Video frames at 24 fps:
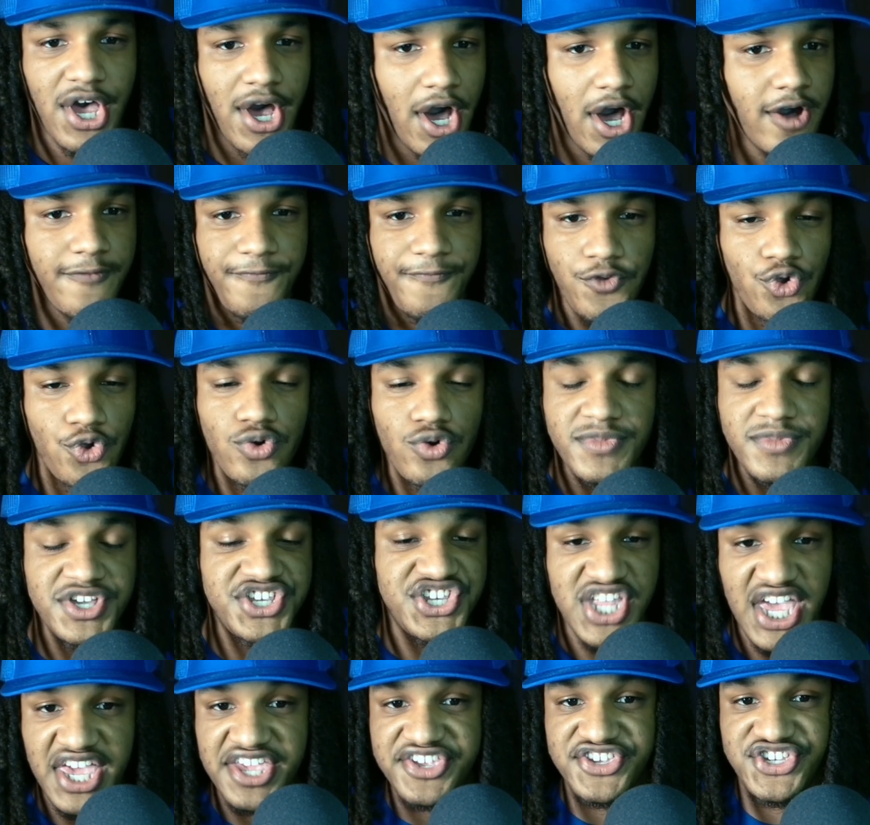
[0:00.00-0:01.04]
a few
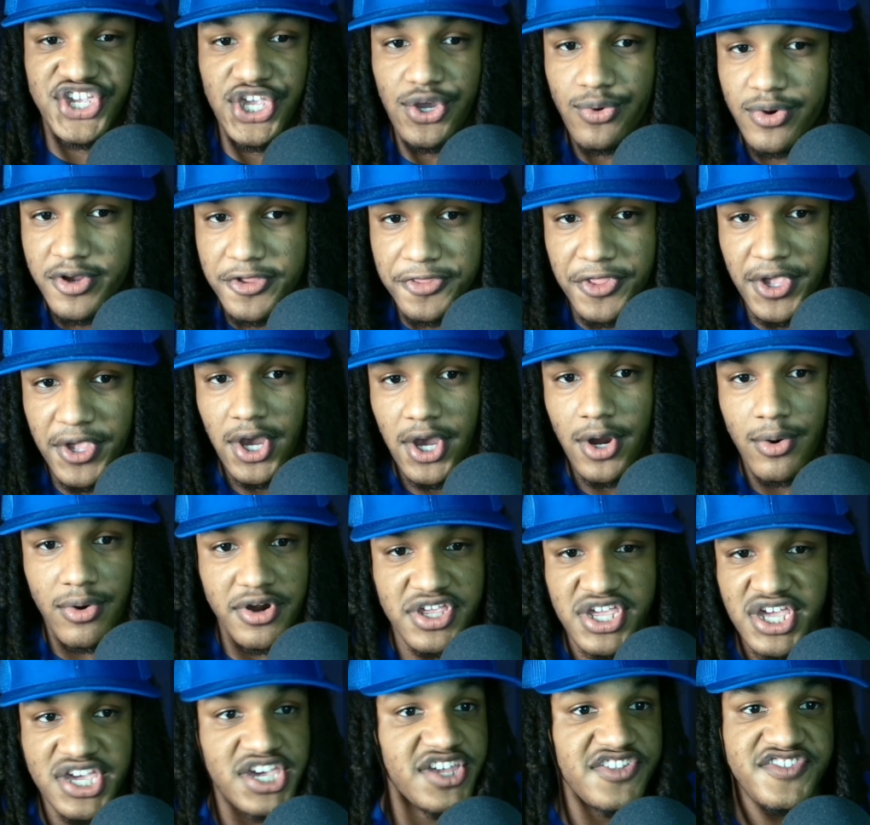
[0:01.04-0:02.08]
mistakes here and there
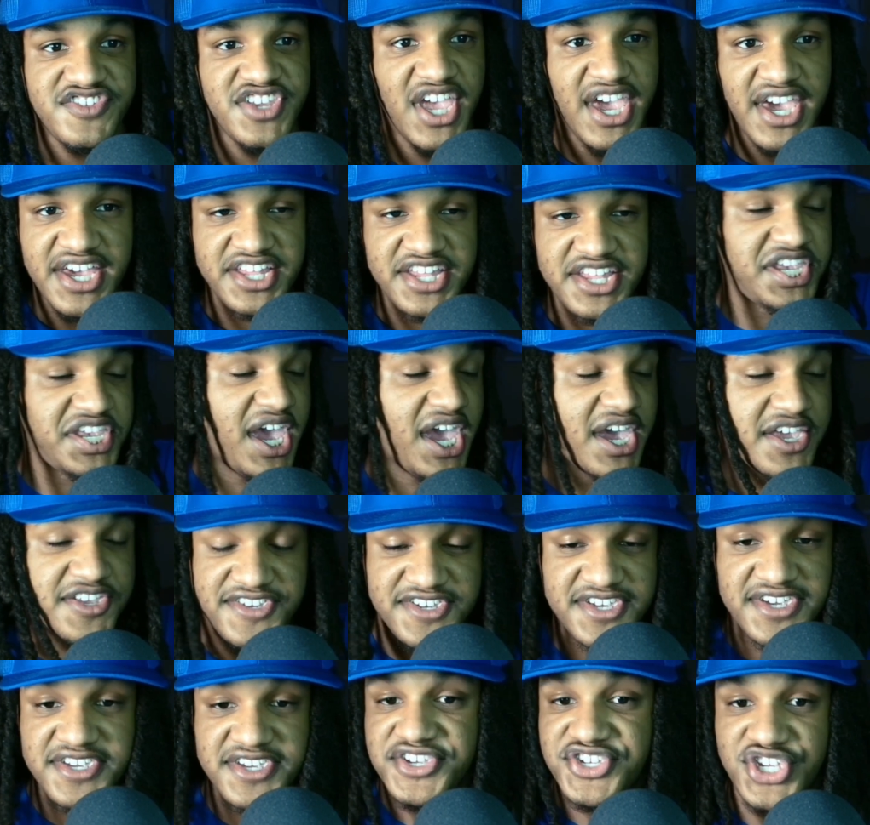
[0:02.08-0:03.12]
against
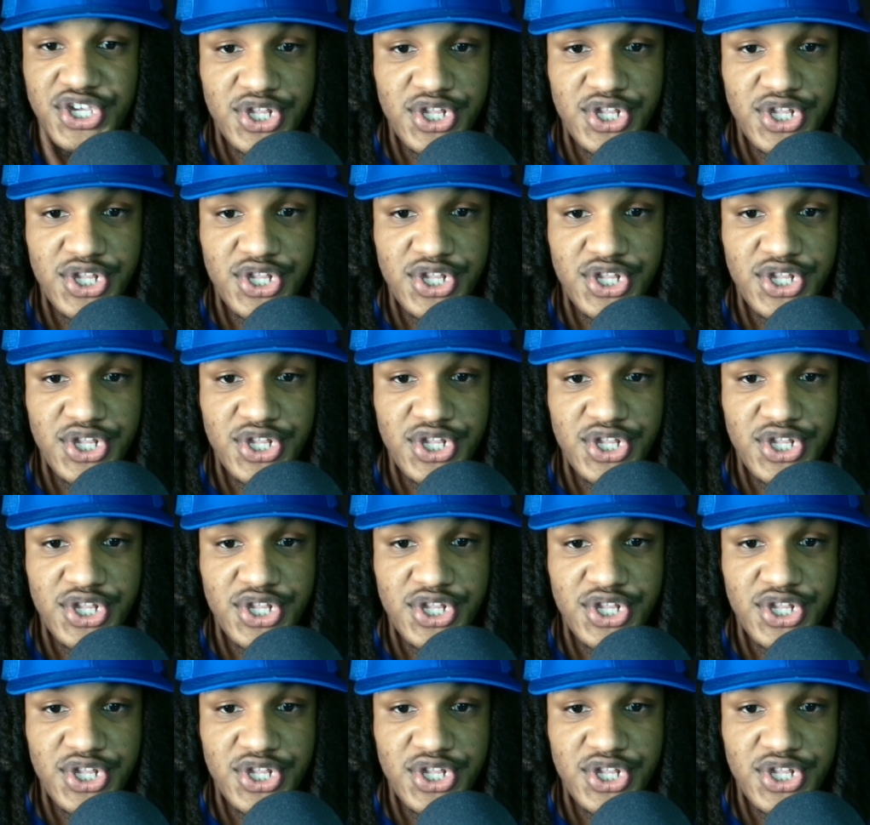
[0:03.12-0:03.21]
Texas,